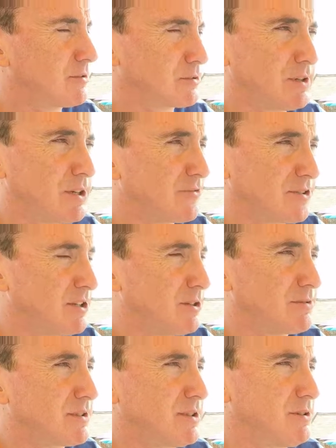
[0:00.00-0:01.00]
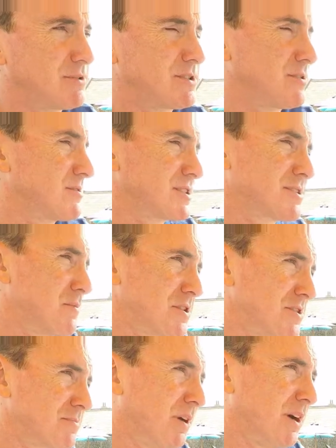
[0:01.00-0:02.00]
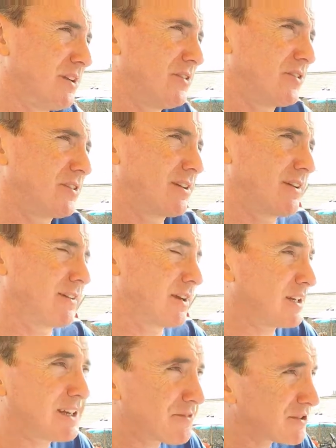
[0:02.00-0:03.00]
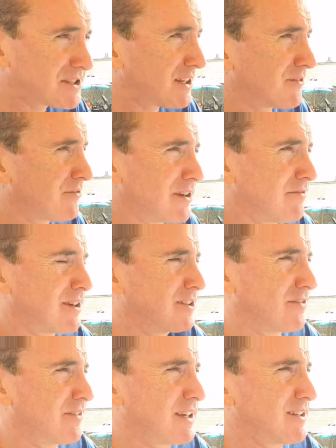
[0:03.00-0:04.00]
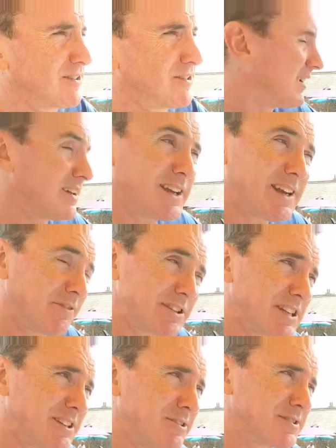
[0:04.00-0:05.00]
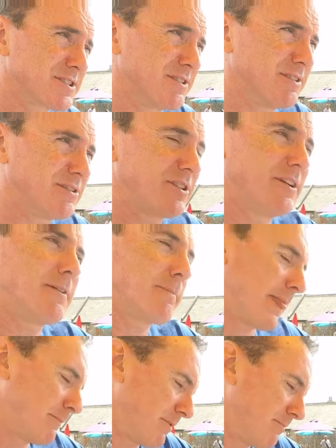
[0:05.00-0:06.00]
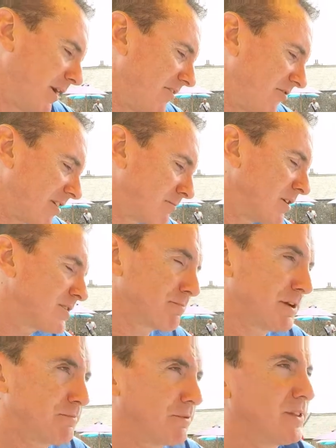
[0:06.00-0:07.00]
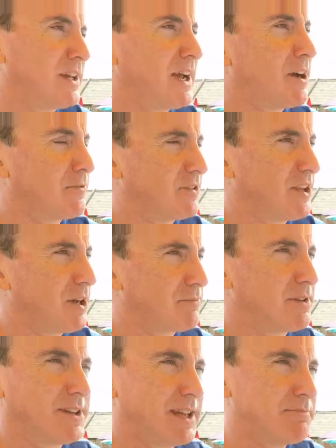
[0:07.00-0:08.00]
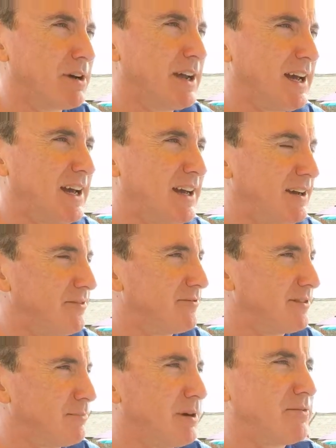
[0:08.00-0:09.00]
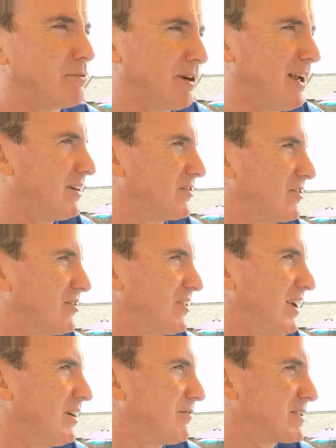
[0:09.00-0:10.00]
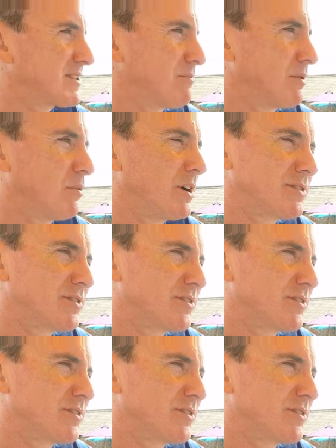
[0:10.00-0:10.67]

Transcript: quite often he, would, he wouldn't do Suspicious Minds. He never did Viva Las Vegas. He never did those songs. But I think of most people, the Elvis album that they might have above all else is Elvis number ones.